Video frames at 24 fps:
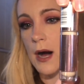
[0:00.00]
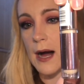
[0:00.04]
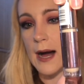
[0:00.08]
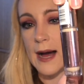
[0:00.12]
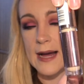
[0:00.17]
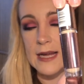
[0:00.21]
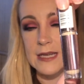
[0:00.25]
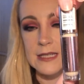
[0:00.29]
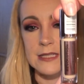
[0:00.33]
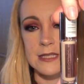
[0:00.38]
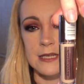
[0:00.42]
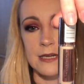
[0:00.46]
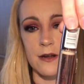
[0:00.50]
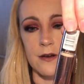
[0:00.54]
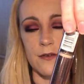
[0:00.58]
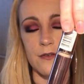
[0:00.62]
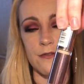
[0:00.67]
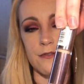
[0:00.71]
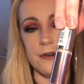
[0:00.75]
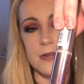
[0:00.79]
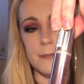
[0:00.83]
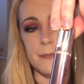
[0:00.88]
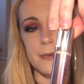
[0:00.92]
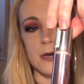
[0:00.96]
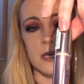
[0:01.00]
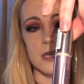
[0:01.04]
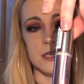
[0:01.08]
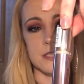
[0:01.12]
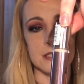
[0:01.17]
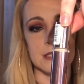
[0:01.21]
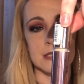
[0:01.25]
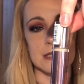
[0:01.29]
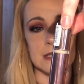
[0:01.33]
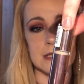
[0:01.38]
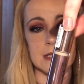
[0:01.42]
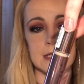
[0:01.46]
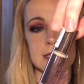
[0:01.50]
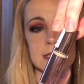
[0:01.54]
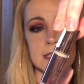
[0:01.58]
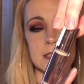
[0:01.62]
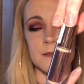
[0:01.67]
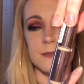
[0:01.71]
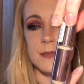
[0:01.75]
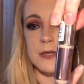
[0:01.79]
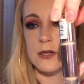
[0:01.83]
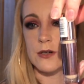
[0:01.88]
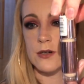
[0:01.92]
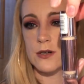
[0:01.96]
I had to repurchase this
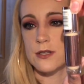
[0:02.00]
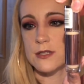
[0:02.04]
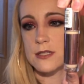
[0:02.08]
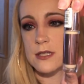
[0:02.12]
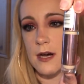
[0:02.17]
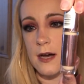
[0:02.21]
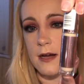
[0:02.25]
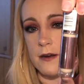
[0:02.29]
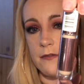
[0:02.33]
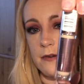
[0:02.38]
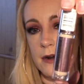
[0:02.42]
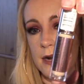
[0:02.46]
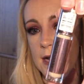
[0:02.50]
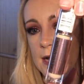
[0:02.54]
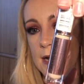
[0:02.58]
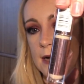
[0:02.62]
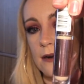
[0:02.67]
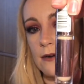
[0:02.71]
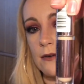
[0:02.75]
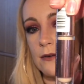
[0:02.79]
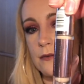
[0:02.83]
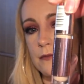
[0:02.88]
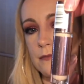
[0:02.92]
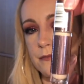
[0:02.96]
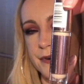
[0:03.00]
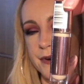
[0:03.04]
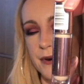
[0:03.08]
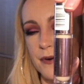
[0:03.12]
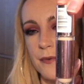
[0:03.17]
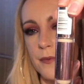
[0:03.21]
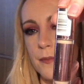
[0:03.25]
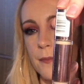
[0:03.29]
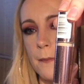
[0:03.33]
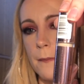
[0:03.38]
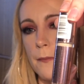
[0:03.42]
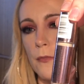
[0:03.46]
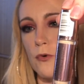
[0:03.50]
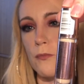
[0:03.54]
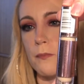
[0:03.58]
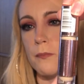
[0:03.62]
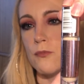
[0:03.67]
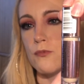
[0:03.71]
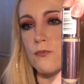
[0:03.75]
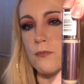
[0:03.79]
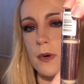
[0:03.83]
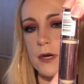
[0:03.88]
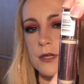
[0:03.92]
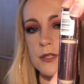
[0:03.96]
because I run out. Well,
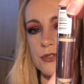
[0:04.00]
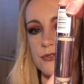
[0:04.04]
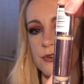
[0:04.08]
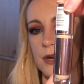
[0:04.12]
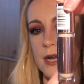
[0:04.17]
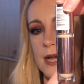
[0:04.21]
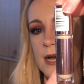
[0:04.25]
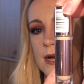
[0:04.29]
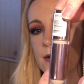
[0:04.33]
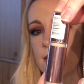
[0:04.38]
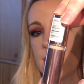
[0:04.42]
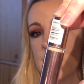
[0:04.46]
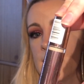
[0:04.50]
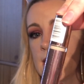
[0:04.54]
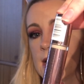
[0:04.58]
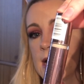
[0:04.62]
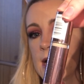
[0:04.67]
almost run out.